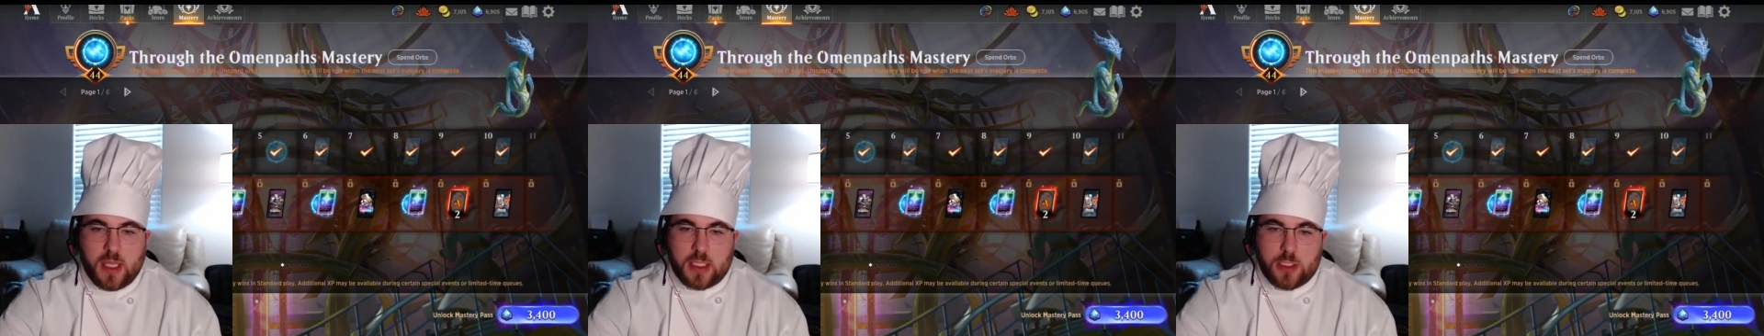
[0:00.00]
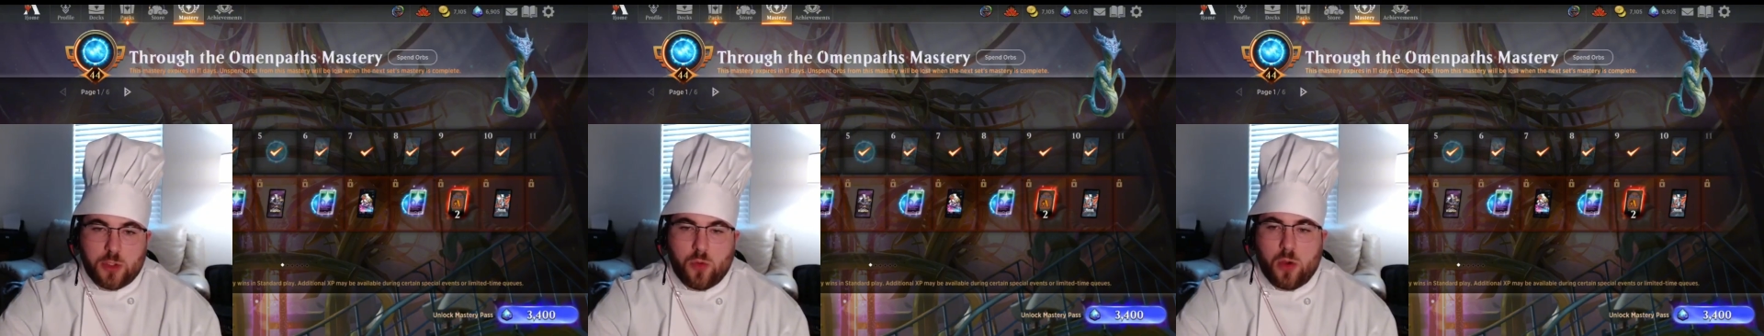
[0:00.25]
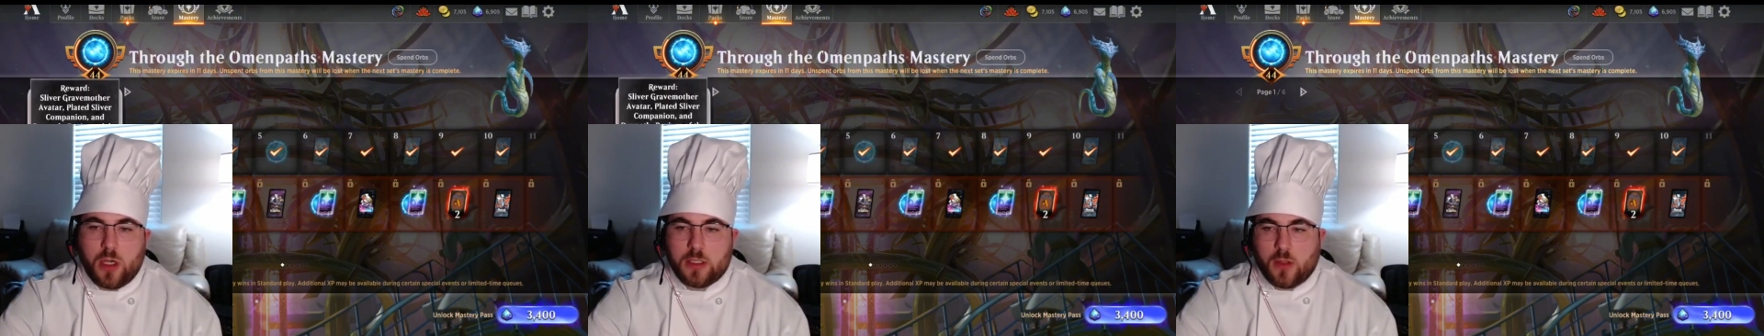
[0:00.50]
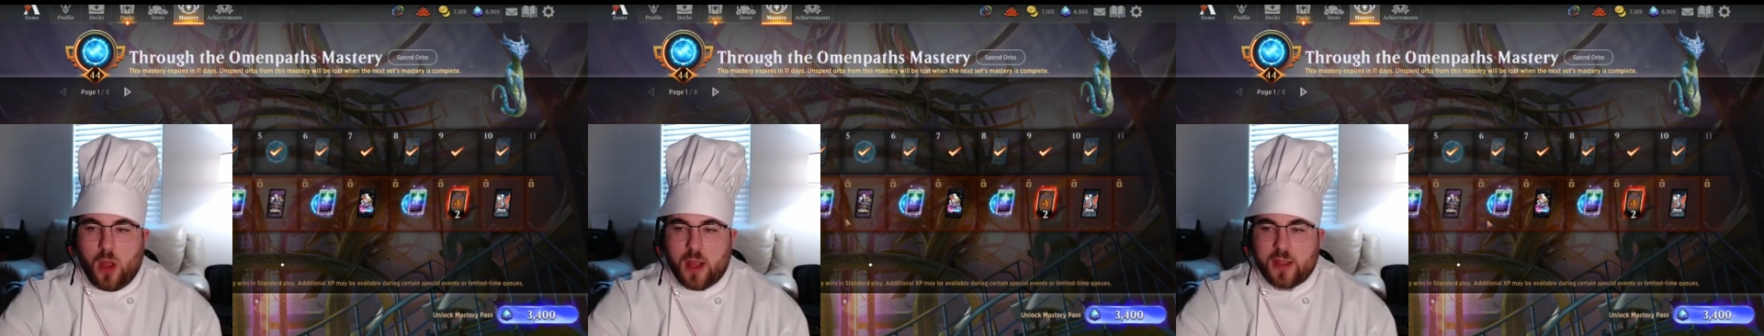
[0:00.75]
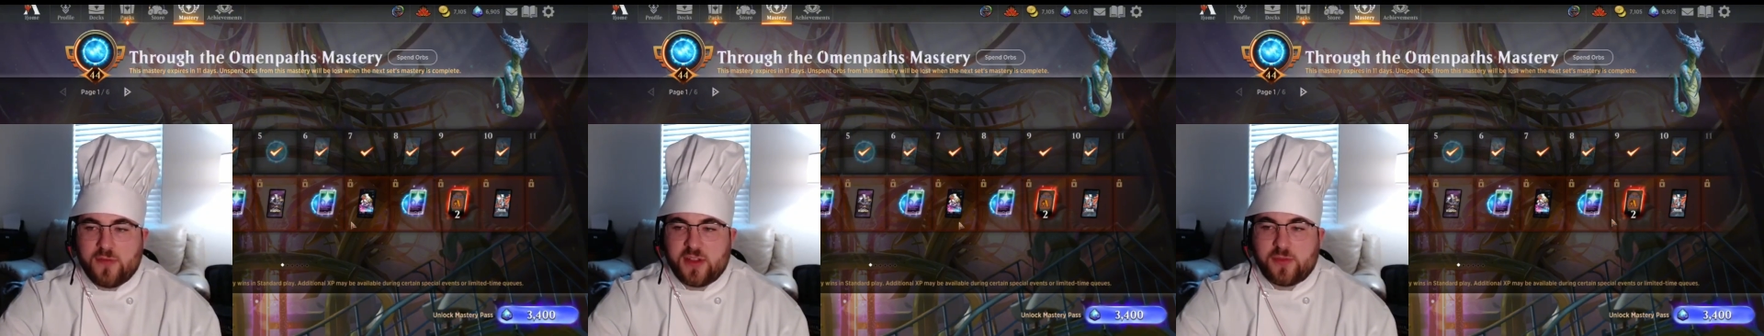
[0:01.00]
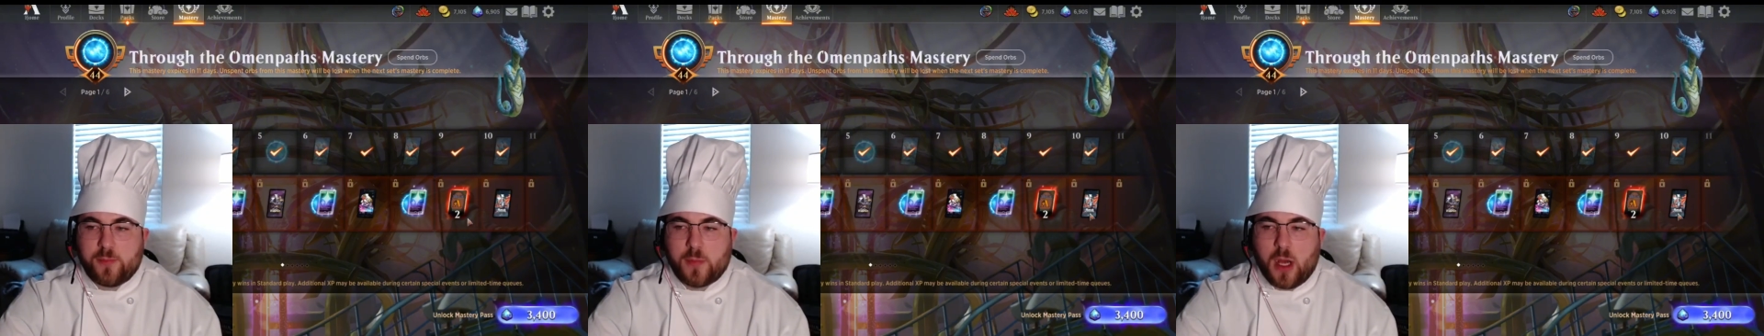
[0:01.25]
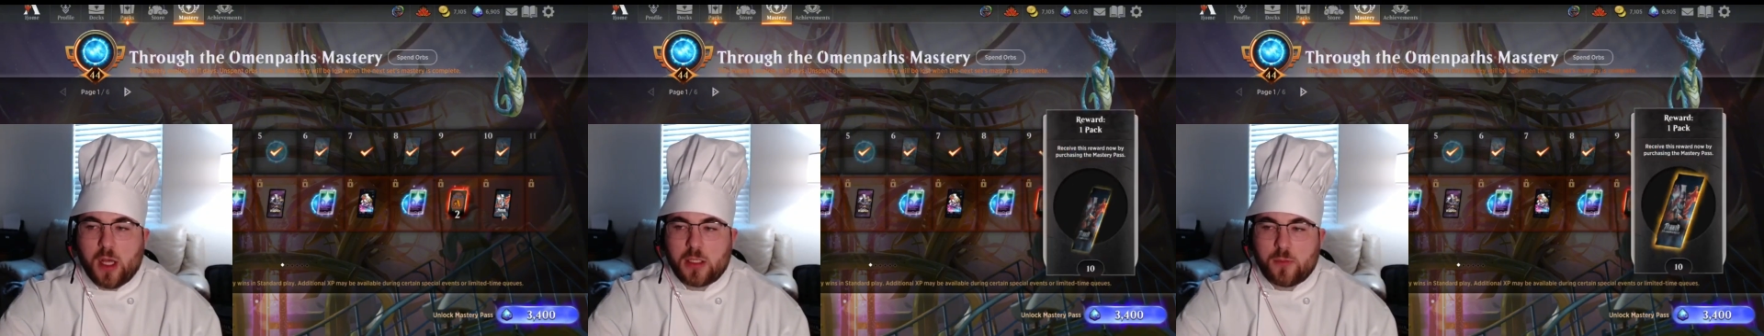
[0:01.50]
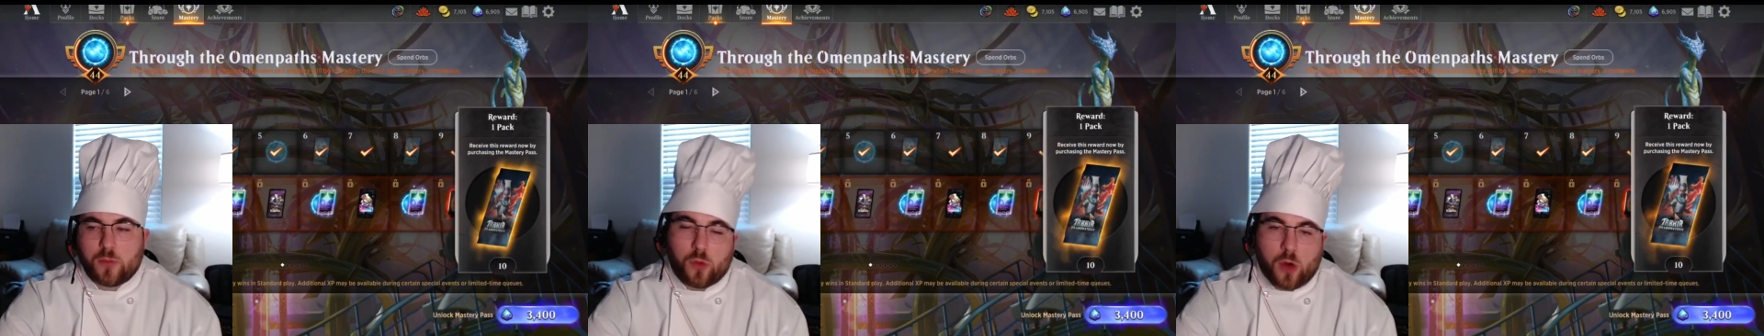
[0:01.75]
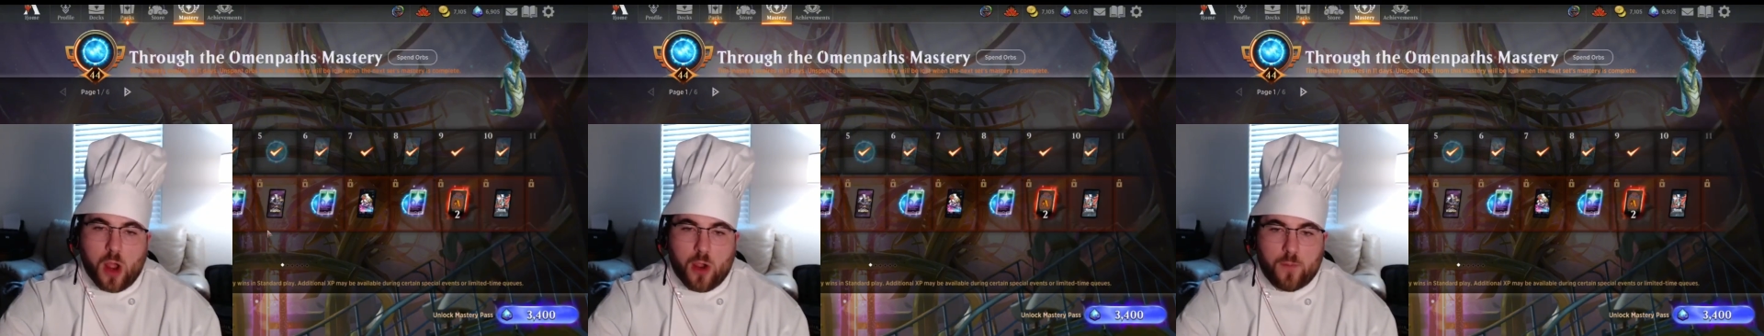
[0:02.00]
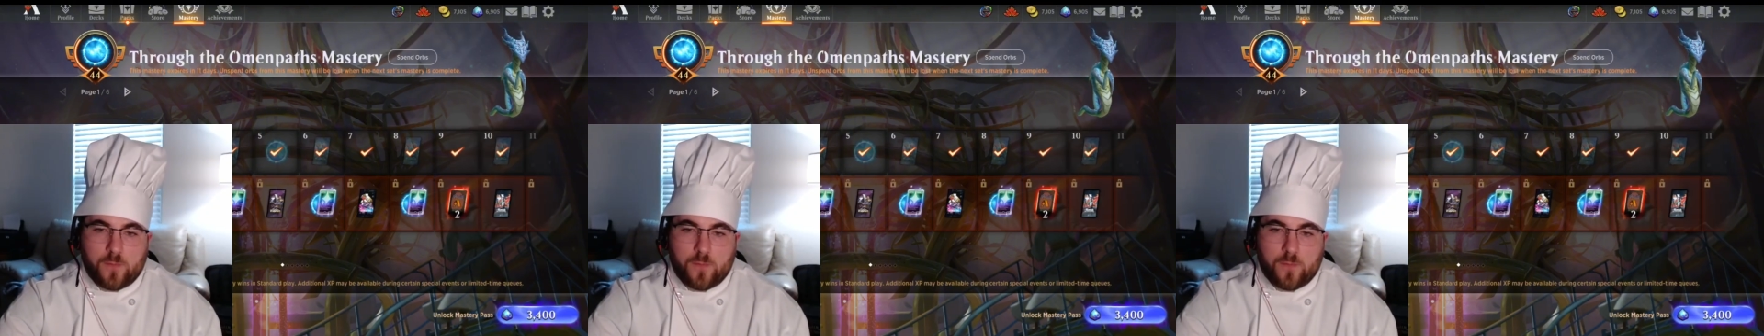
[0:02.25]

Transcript: you will unlock this bottom row.